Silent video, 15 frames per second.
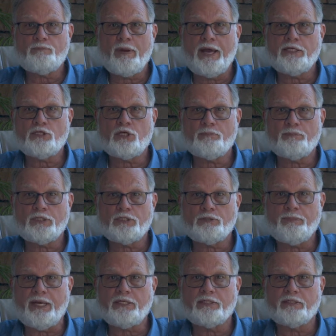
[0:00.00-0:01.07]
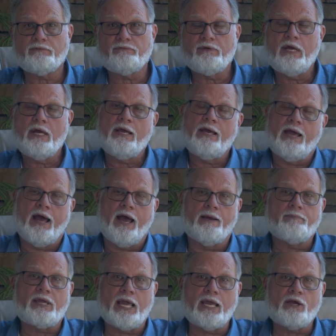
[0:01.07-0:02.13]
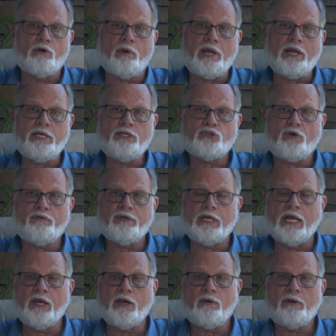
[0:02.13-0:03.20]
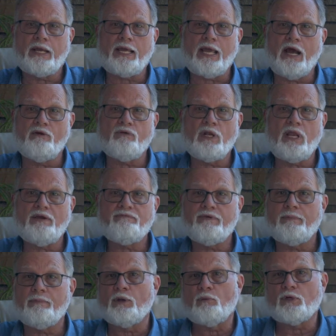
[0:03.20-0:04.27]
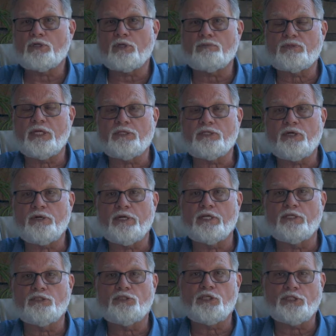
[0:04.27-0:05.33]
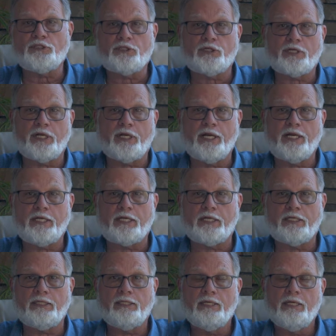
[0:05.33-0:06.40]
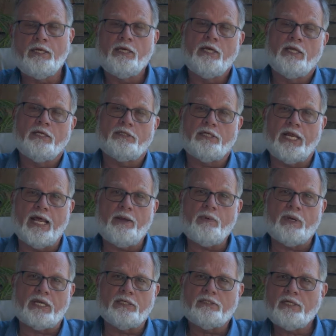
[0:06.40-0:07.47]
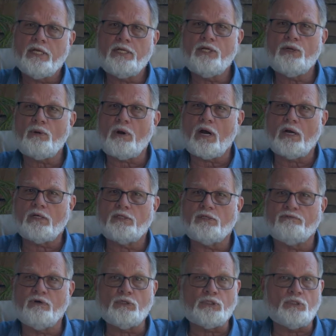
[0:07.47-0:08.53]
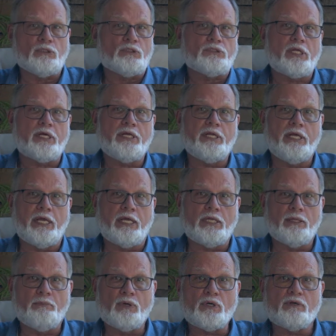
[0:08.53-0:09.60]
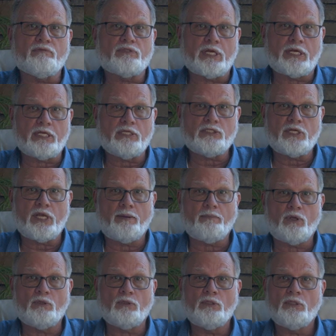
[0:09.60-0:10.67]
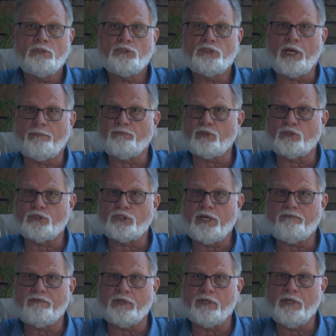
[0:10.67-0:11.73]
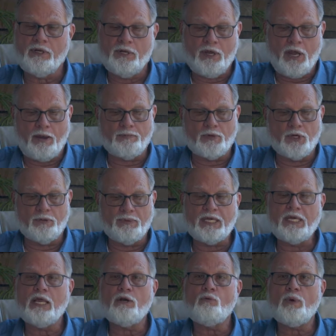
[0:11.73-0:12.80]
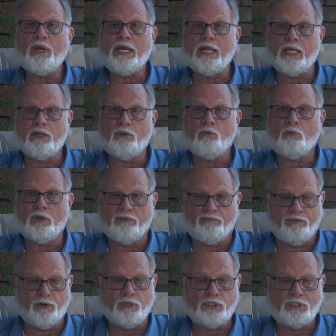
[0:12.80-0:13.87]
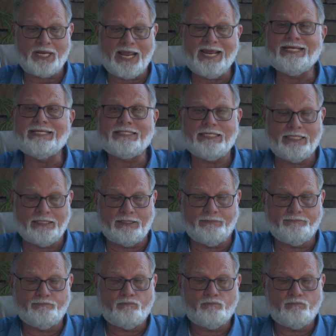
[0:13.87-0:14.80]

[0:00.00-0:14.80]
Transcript: Pastor Perspective. I'm Ken Gray, serving here at Calvary Life Family Worship Center in Cheshire, Connecticut. Today we continue our devotional study in the book of 2 Samuel, chapter 7. I'm going to begin reading with verse 18.